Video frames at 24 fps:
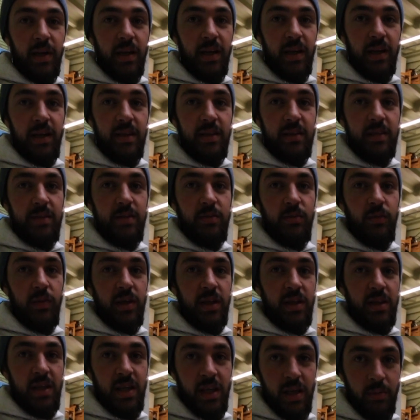because
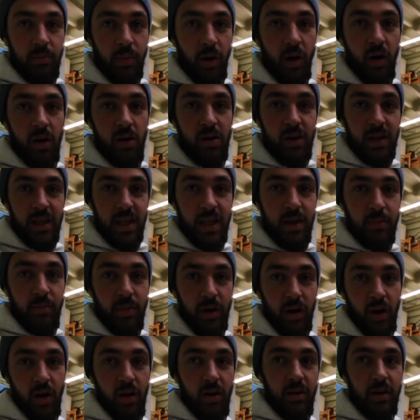we keep on
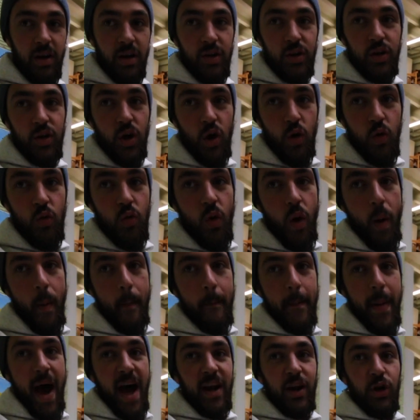keeping on no
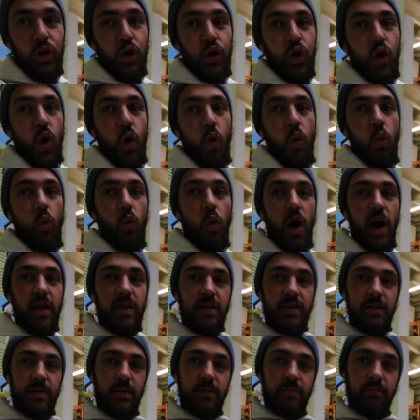matter
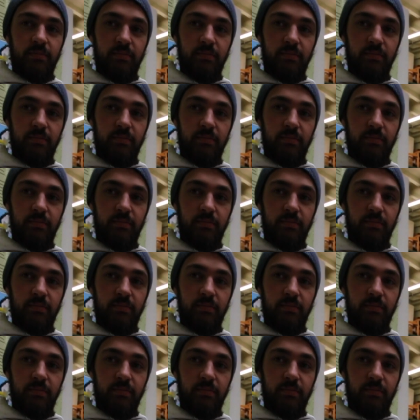what.